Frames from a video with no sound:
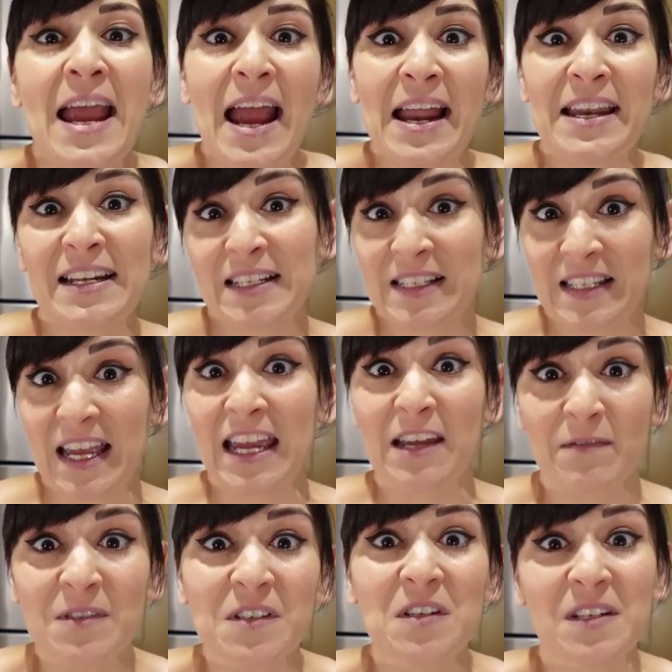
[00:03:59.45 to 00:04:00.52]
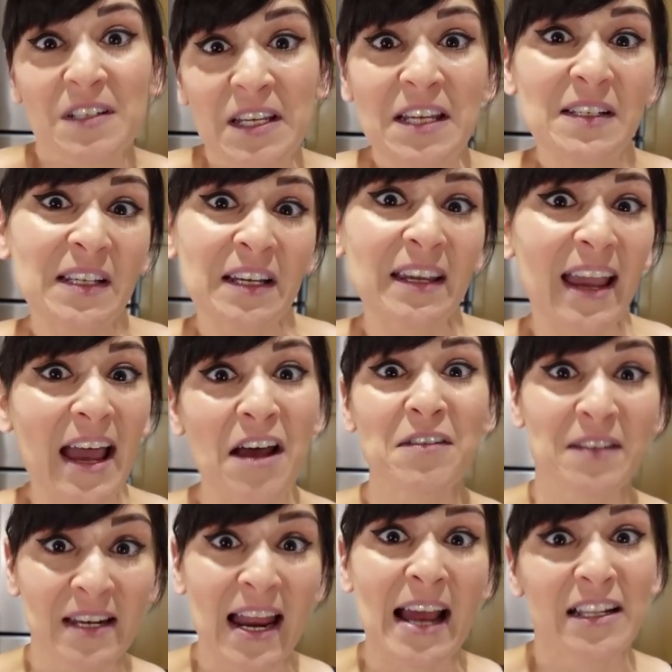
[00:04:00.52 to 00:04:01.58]
And it saves decent
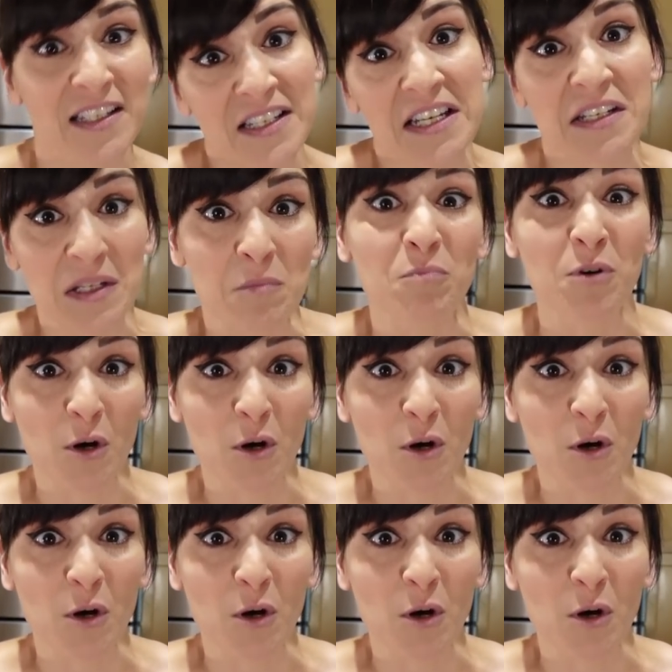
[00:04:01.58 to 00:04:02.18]
calories and adds decent